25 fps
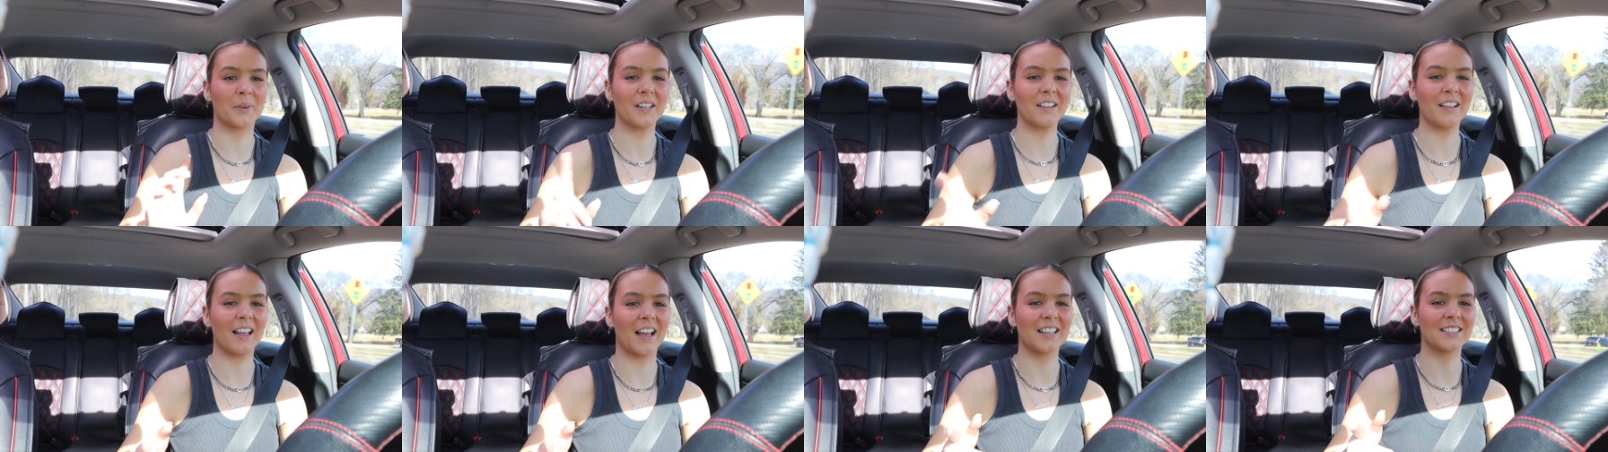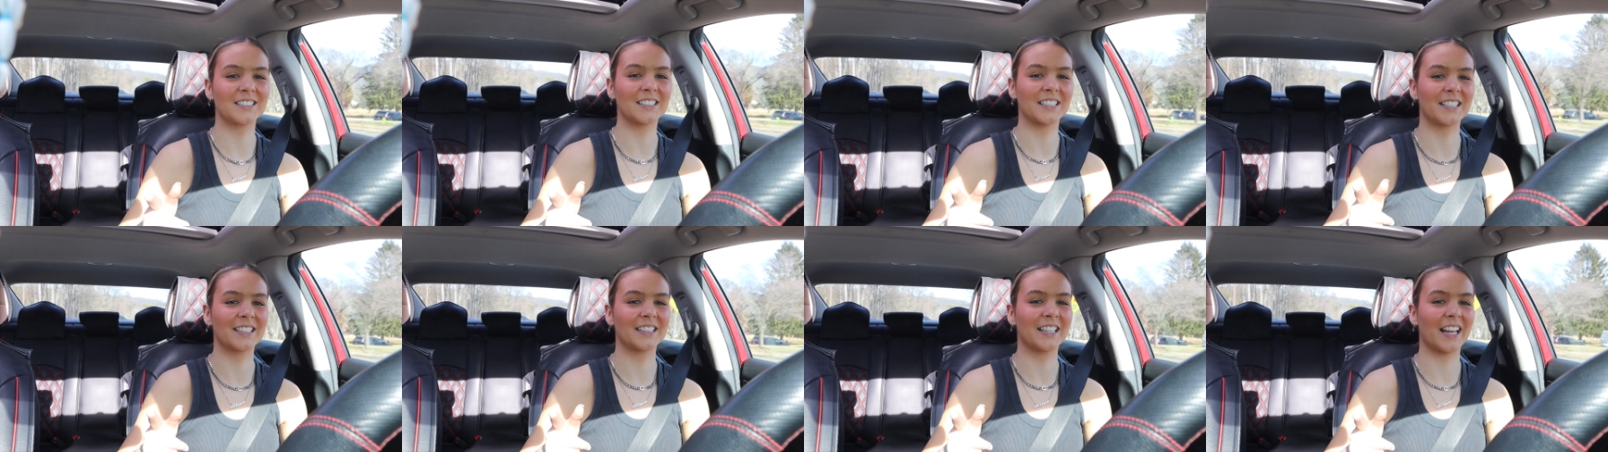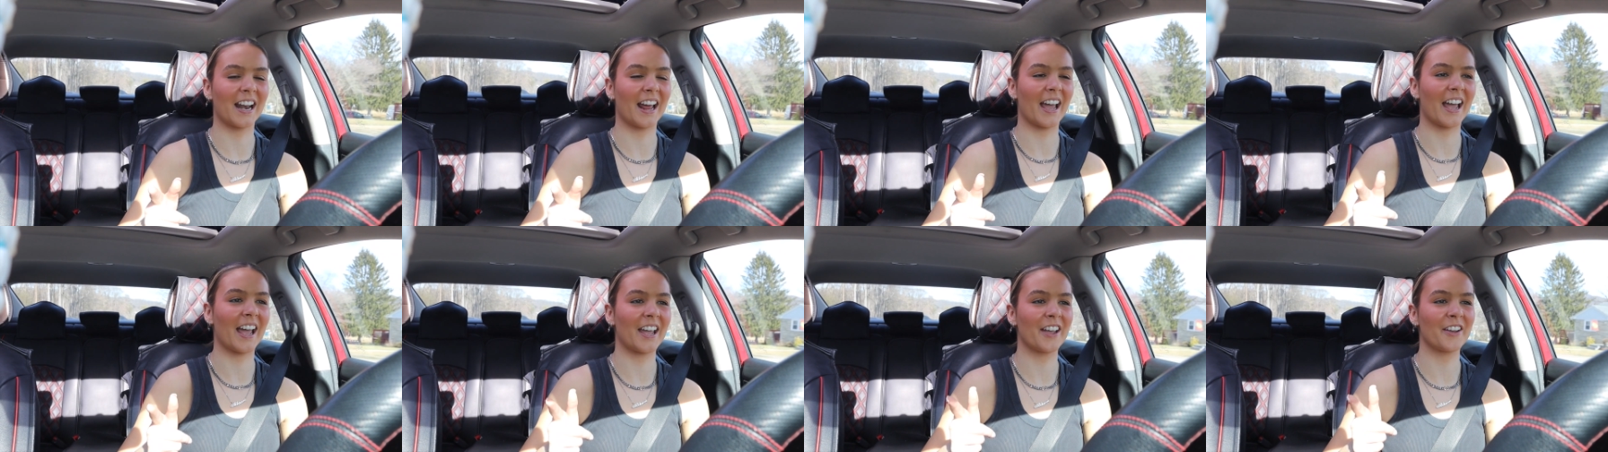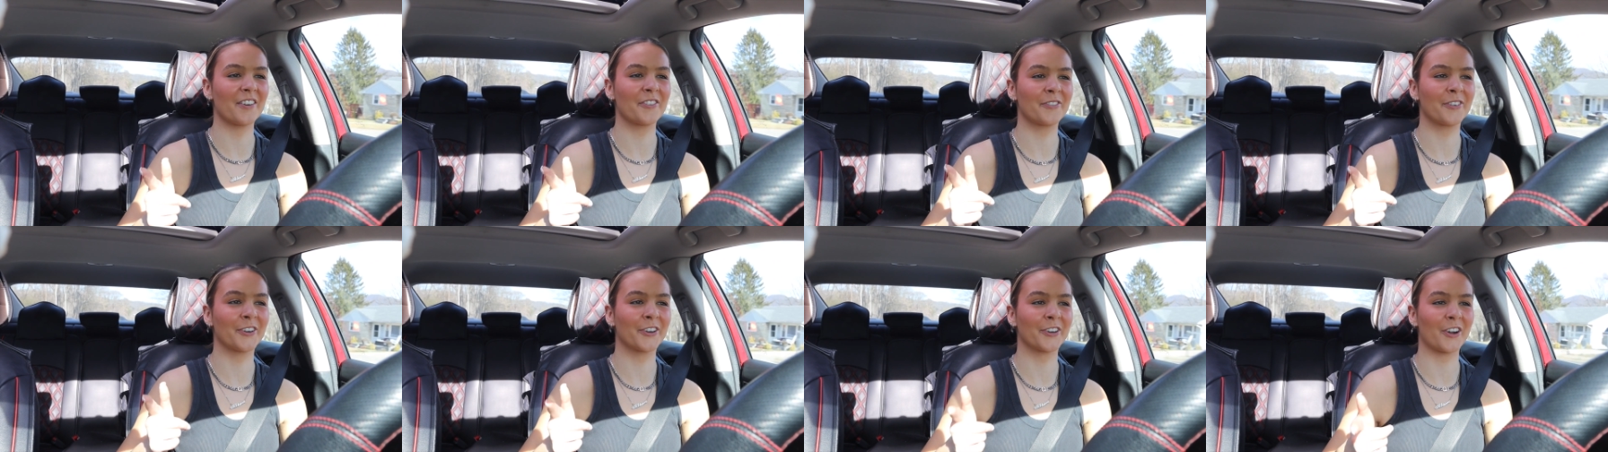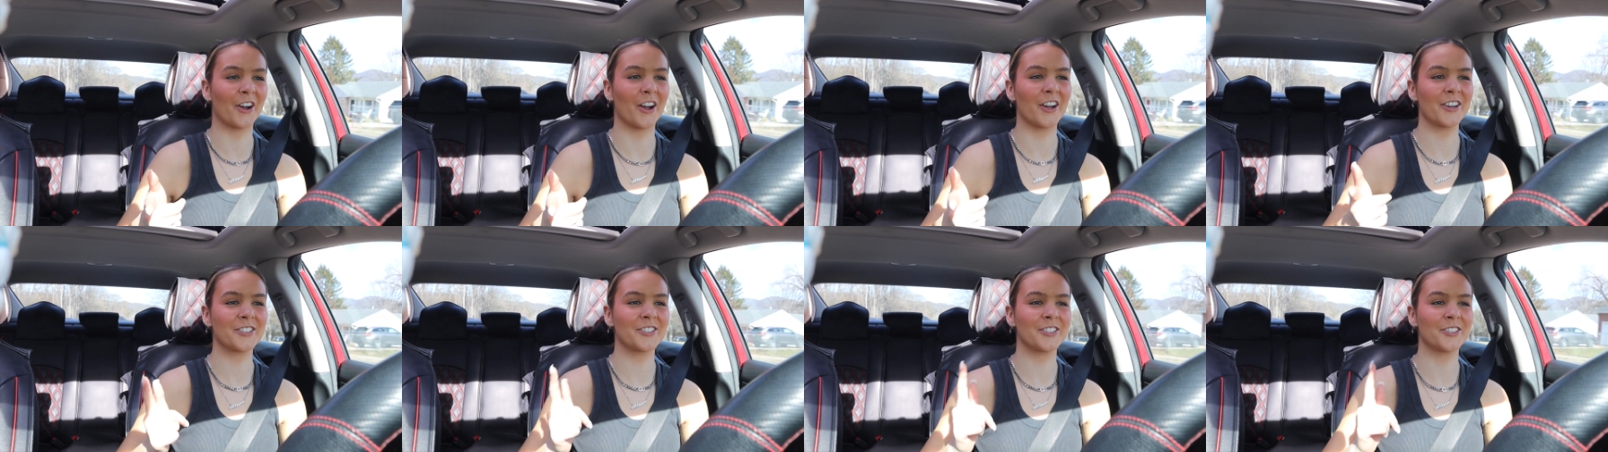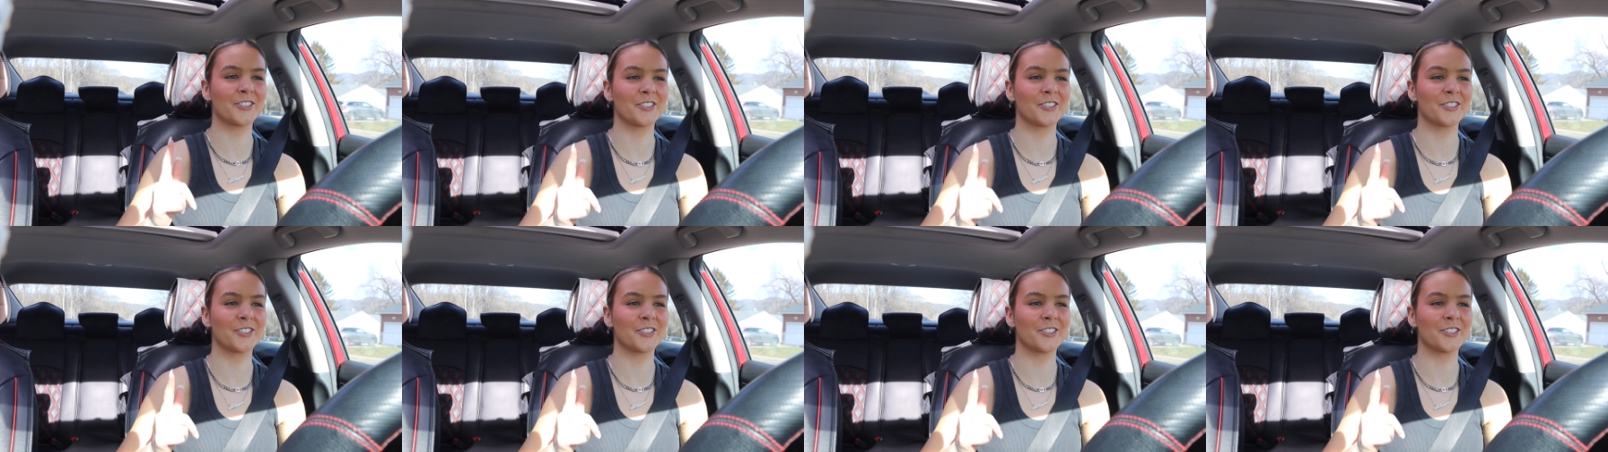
realizing that I forgot